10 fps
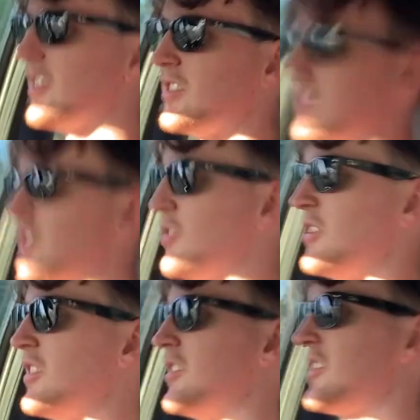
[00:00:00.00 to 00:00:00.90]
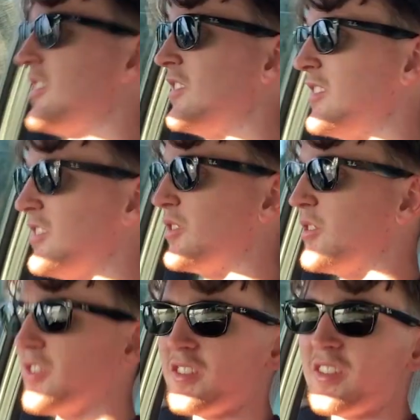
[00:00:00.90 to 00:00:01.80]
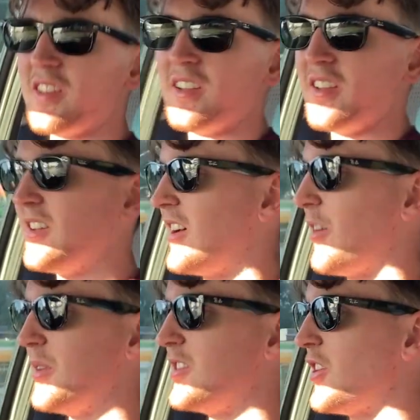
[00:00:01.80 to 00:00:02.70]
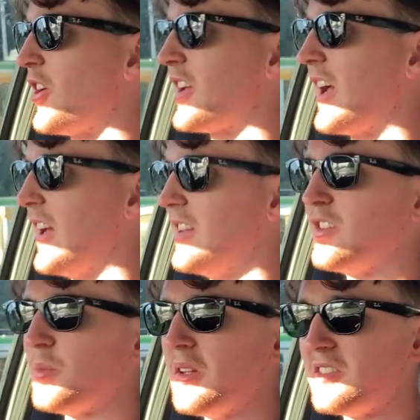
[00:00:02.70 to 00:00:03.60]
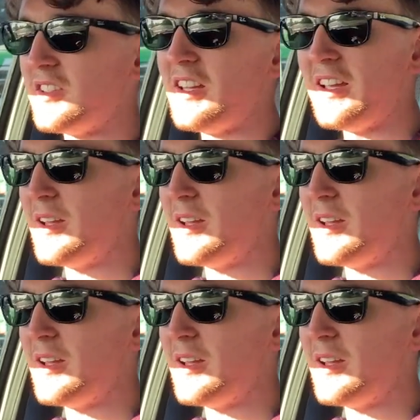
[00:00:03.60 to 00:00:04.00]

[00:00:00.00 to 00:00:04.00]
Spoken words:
to do this exhaust. I've been so keen. This has been sitting in